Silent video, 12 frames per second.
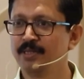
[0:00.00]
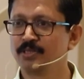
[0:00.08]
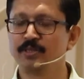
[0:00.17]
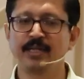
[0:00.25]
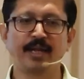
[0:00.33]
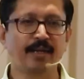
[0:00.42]

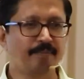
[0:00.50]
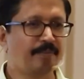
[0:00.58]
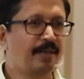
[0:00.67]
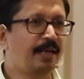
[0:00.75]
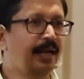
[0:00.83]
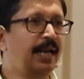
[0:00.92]
So there are
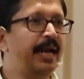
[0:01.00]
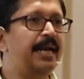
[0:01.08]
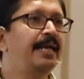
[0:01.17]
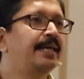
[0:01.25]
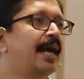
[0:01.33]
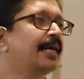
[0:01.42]

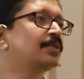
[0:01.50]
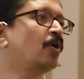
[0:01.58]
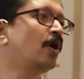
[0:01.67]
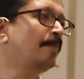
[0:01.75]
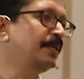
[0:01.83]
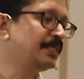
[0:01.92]
learning
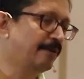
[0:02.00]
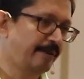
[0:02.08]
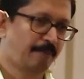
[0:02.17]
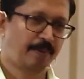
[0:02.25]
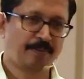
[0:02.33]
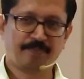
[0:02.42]
taxonomies
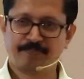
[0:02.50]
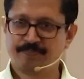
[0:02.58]
available.